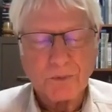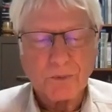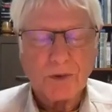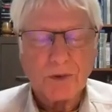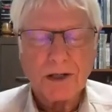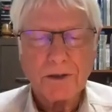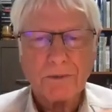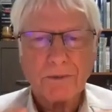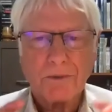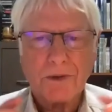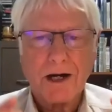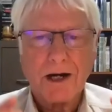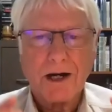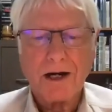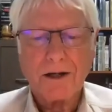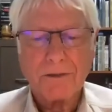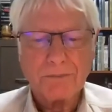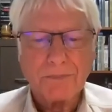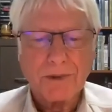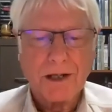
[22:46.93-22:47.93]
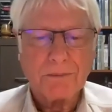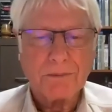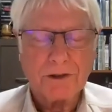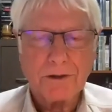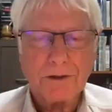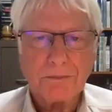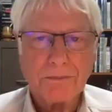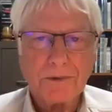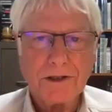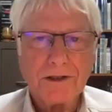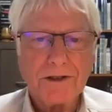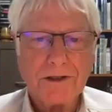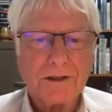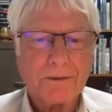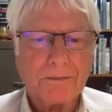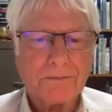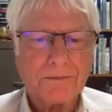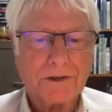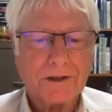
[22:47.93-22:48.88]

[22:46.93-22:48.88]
one rod, probably your medium,